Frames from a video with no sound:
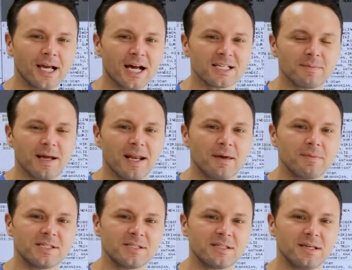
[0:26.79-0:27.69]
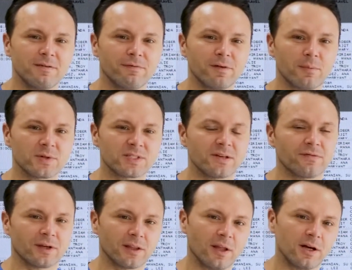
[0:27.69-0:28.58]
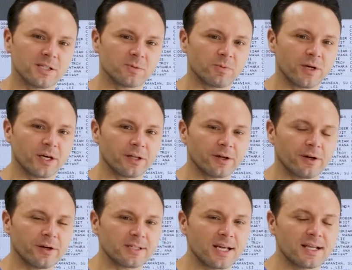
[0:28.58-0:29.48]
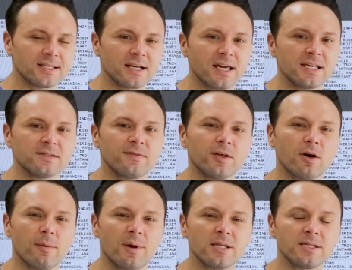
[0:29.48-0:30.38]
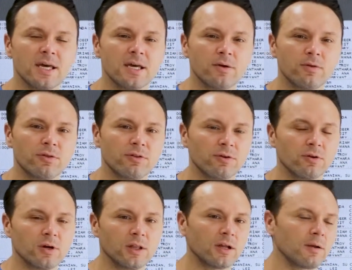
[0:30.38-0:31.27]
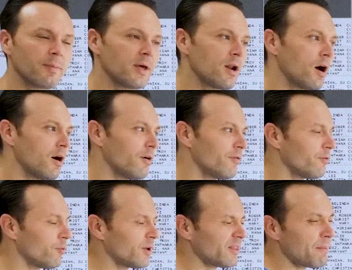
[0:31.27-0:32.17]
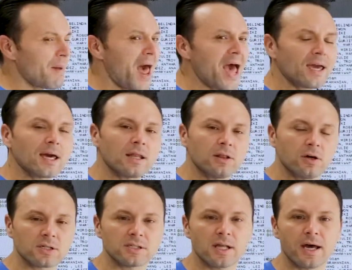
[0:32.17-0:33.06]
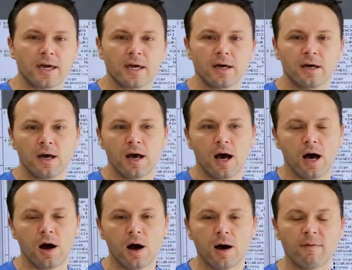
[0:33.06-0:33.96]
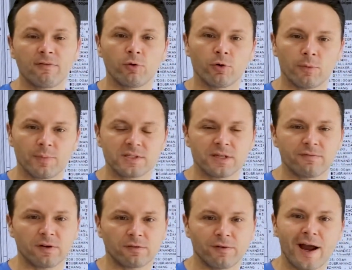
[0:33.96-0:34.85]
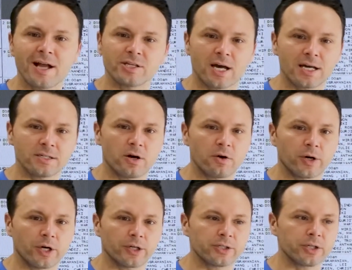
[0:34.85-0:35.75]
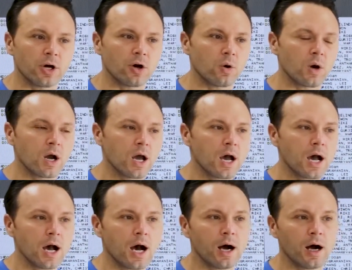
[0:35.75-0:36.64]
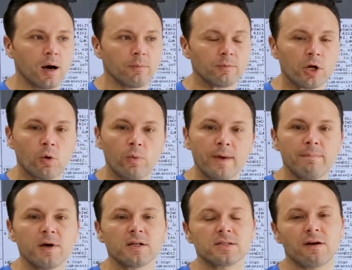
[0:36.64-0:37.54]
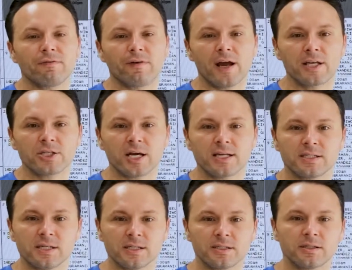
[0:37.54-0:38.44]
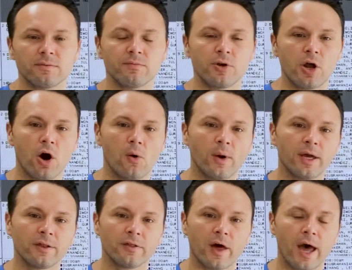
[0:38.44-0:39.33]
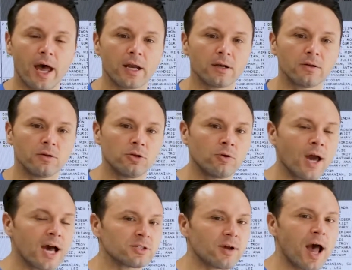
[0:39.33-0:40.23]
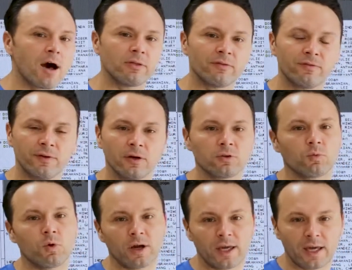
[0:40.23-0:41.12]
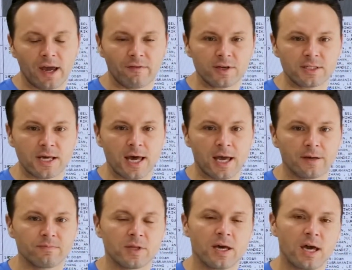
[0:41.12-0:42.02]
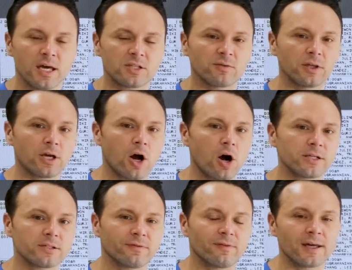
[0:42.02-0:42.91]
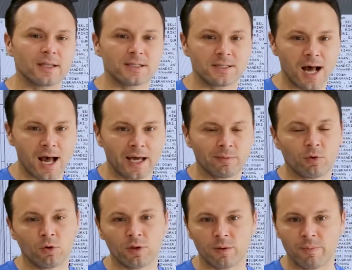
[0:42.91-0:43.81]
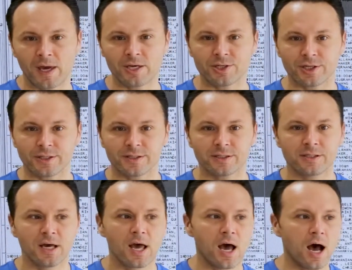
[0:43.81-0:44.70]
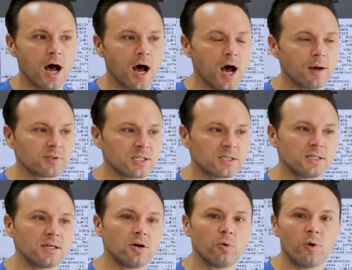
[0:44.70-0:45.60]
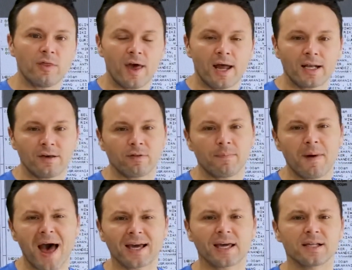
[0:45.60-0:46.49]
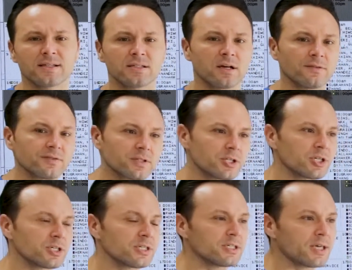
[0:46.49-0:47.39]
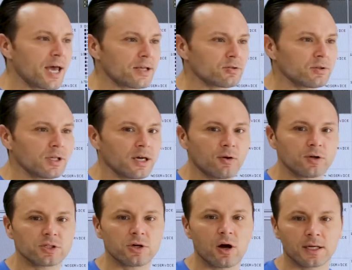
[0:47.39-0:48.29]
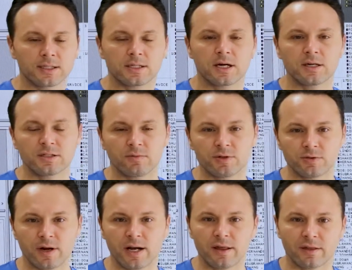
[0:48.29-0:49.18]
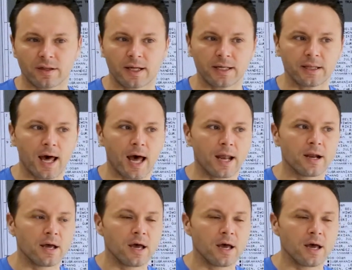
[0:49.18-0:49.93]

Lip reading: guys, my name is Steve from Pacific Lawn Sprinklers, and in today's video I'm going to take you through a little bit of what the back end looks like if you were a Pacific franchise owner. So, we built our franchise system knowing that you guys are out in the field working every day. It's really hard to find the time or the patience to deal with any of the back end stuff such as scheduling or talking to customers or anything like that.